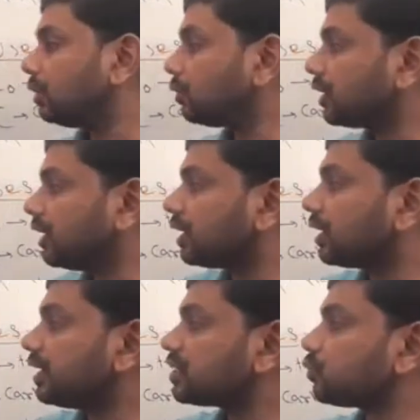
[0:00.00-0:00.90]
Look
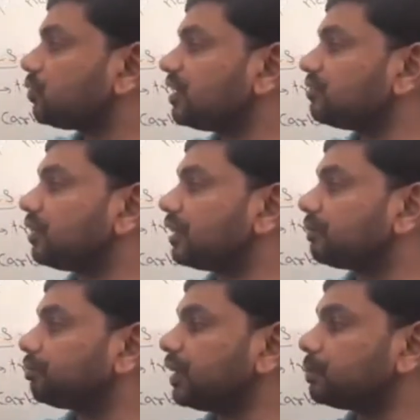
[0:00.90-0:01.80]
here,
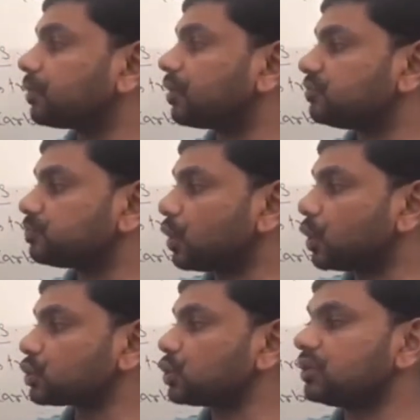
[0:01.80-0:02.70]
H11, number of
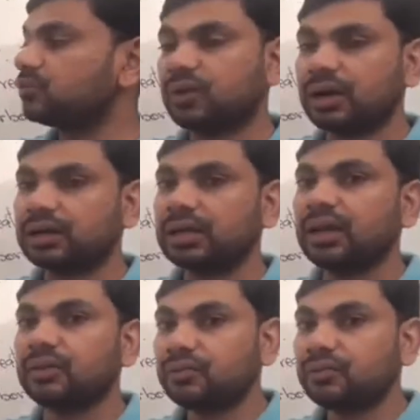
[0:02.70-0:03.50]
proton 1.